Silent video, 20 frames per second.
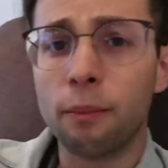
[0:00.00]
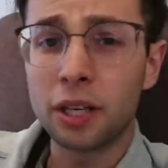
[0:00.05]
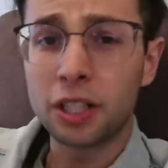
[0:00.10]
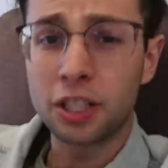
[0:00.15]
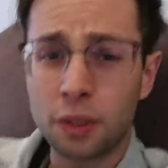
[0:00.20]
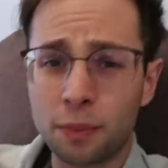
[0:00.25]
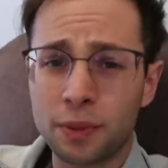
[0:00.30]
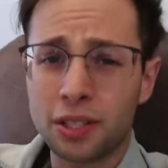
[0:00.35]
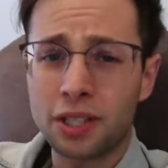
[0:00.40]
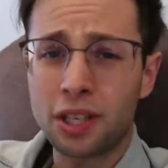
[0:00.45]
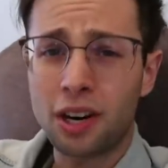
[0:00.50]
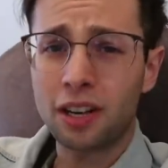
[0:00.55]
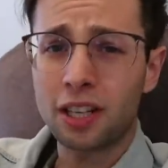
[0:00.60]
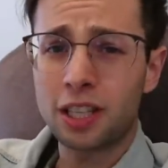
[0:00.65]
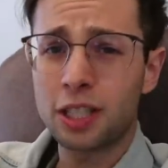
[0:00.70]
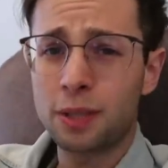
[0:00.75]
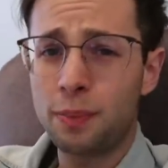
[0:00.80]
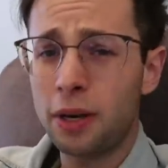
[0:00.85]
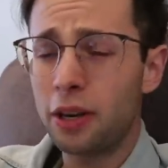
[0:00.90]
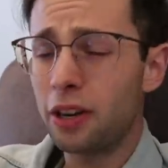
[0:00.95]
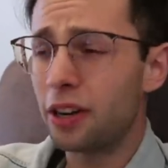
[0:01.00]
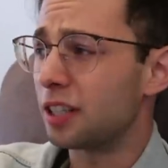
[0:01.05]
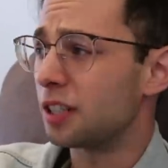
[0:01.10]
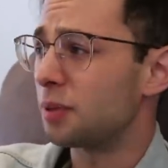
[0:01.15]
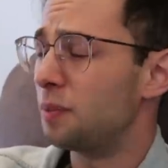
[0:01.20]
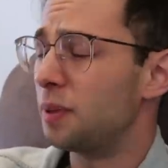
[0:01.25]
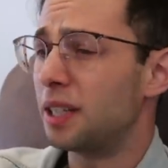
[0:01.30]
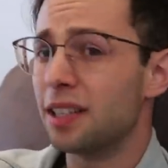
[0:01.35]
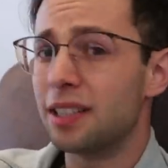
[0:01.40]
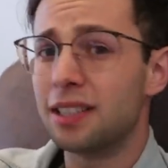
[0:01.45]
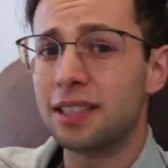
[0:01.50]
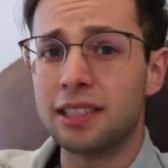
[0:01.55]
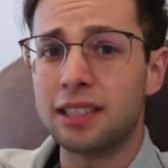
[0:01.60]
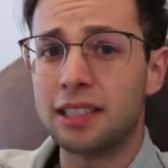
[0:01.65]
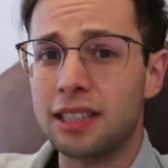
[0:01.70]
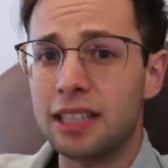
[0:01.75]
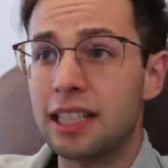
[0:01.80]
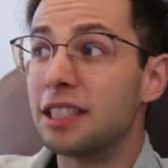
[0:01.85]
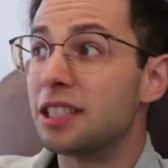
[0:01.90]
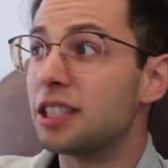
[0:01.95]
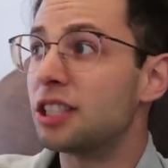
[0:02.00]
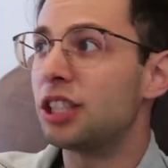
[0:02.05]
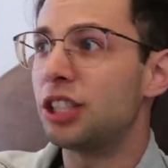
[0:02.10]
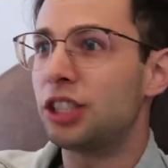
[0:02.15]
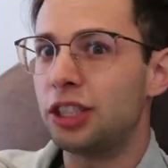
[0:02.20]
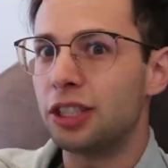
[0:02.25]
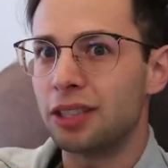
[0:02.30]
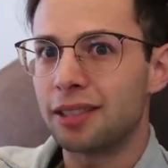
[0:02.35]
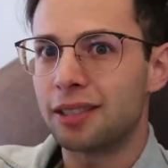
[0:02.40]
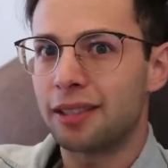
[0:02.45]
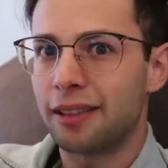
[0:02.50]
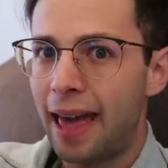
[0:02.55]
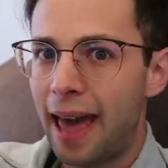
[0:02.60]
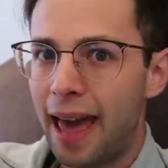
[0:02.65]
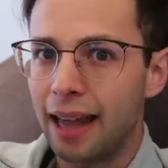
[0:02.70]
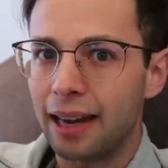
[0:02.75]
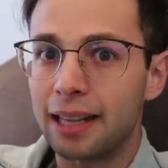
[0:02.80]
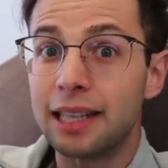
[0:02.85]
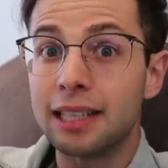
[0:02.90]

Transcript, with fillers: But it's a bizarre experience because it's it's just that.